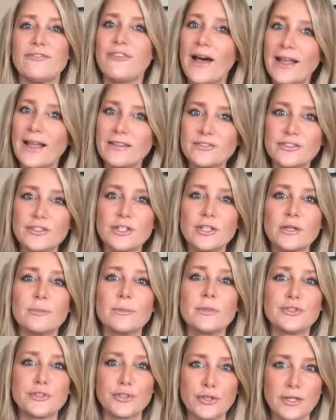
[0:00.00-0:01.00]
Pfizer,
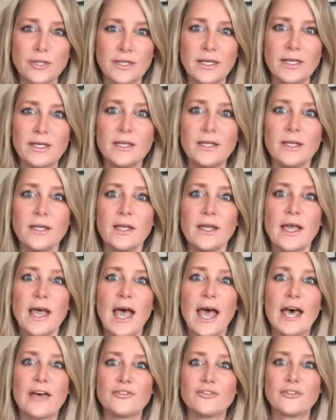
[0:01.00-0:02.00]
Moderna,
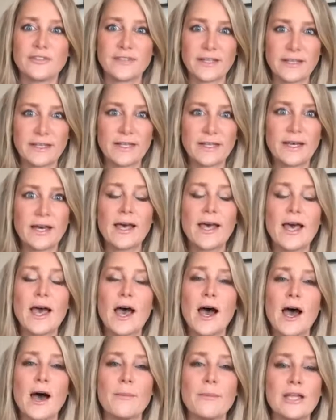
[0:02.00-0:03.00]
AstraZeneca,
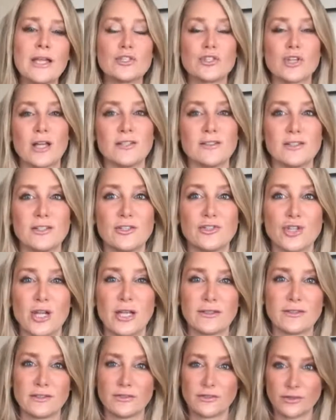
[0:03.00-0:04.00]
and Johnson &
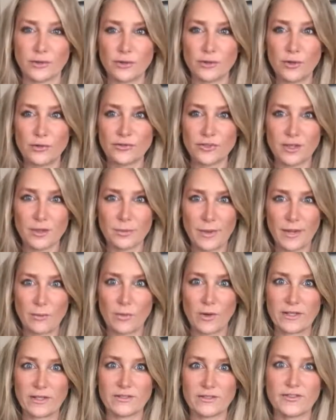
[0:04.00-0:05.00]
Johnson. So those are the
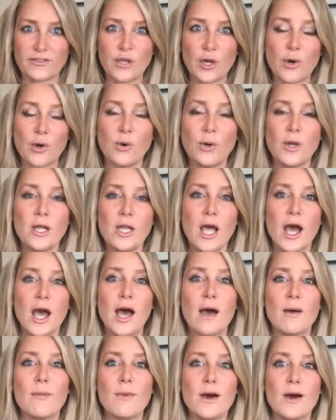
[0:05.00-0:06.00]
main ones. So
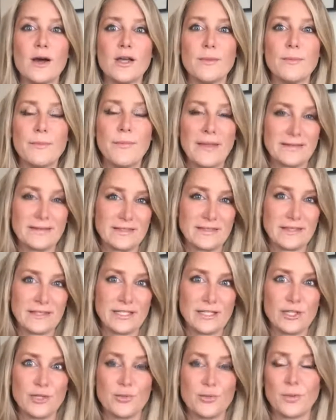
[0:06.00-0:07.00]

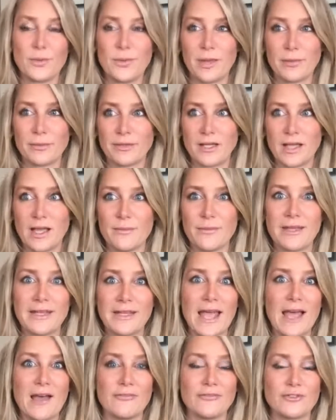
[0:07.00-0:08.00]
basically, you would be able to come
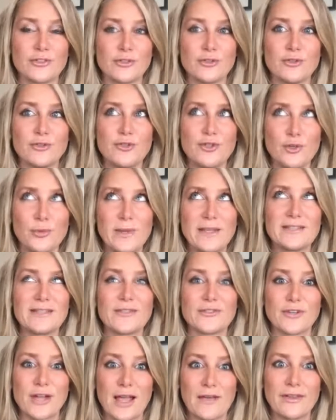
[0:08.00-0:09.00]
in after 2
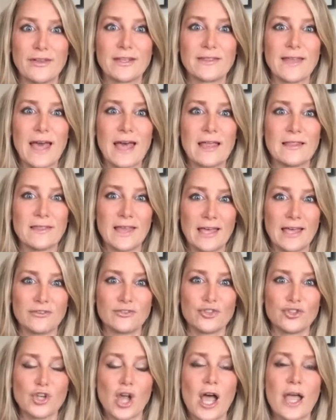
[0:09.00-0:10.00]
weeks after having that
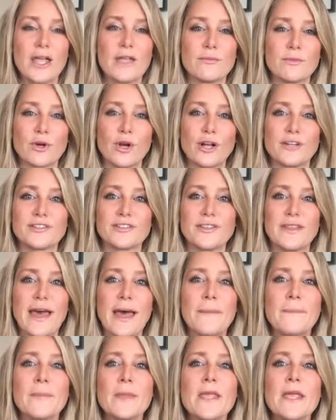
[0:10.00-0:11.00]
last shot in regards to
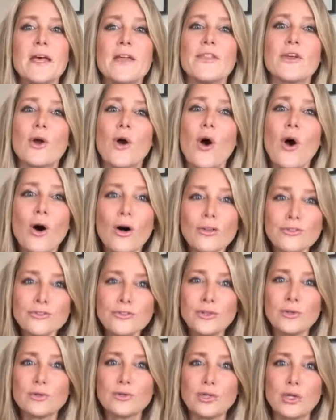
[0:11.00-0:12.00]
that. They're
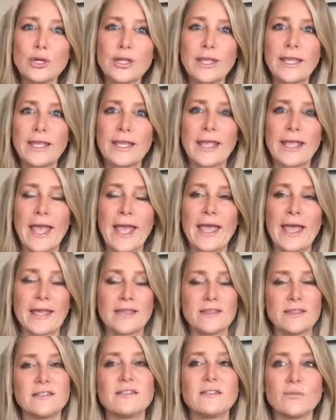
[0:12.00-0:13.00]
also looking
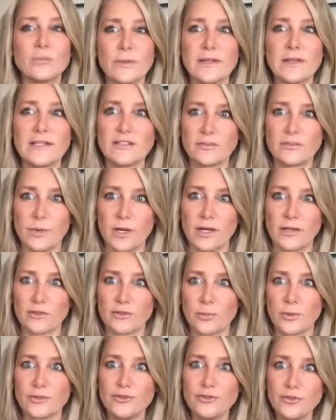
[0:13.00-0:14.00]
at, and this is really smart
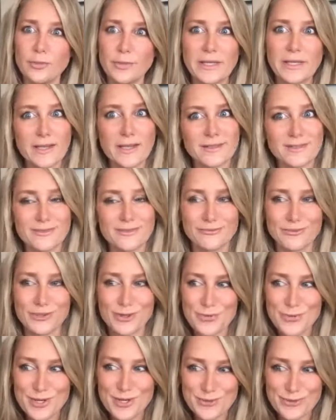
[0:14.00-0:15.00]
as well too, because
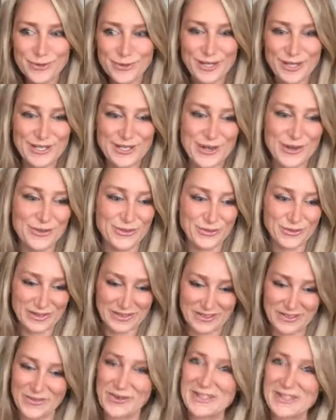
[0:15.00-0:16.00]
nobody really knows
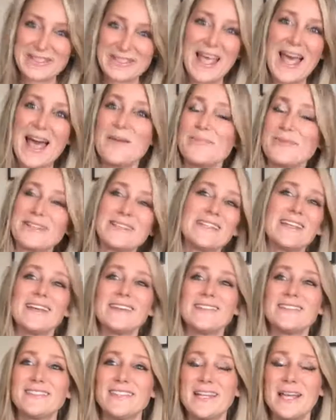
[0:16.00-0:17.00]
what's going to happen.
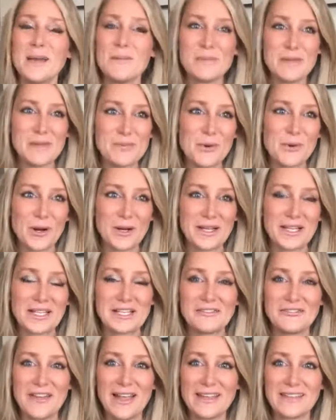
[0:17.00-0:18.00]
Yes, people are
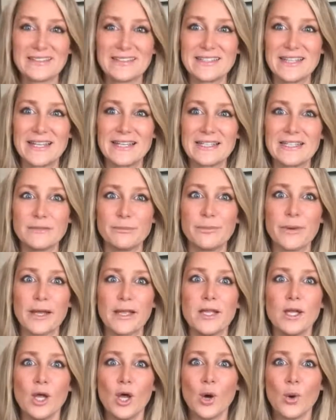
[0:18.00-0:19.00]
getting vaccinated,
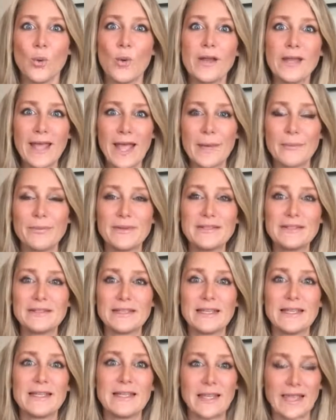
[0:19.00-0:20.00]
but what
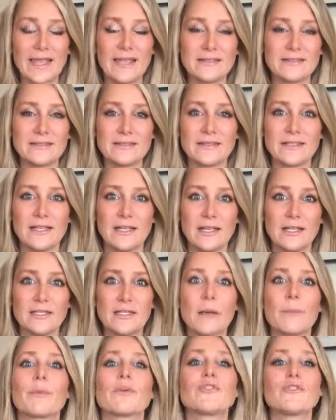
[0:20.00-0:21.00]
happens in case
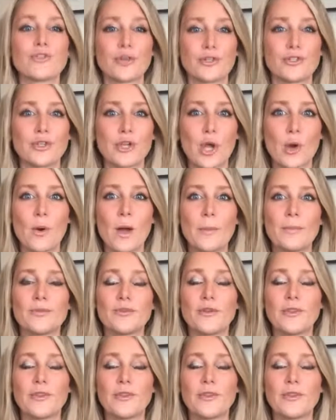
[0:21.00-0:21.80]
numbers start to go up?